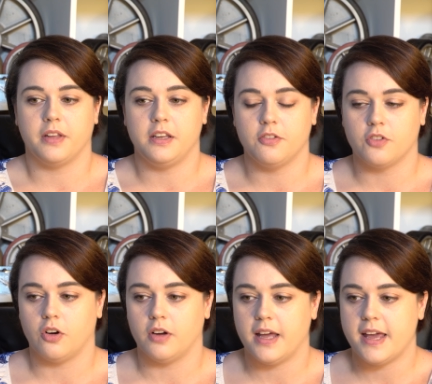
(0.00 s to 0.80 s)
Then you've
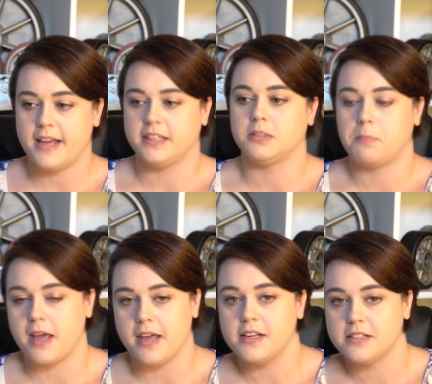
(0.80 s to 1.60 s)
got a
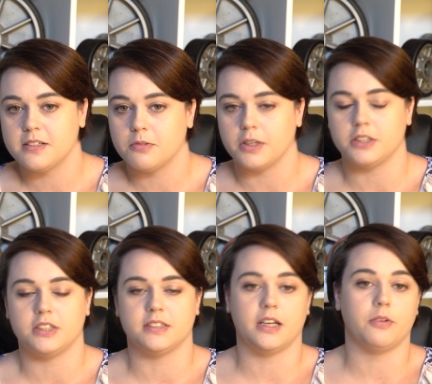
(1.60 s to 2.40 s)
space, which
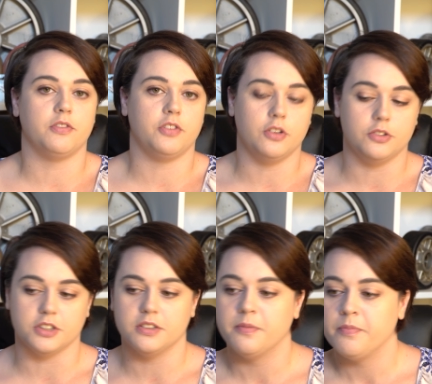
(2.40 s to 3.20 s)
is now in
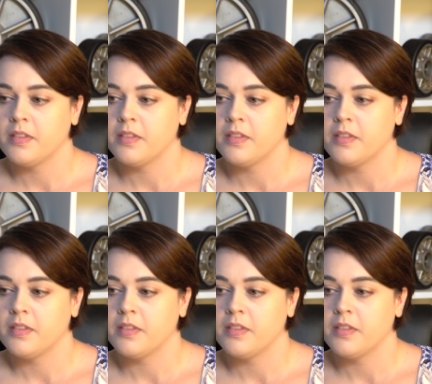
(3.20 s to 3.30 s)
Fusion.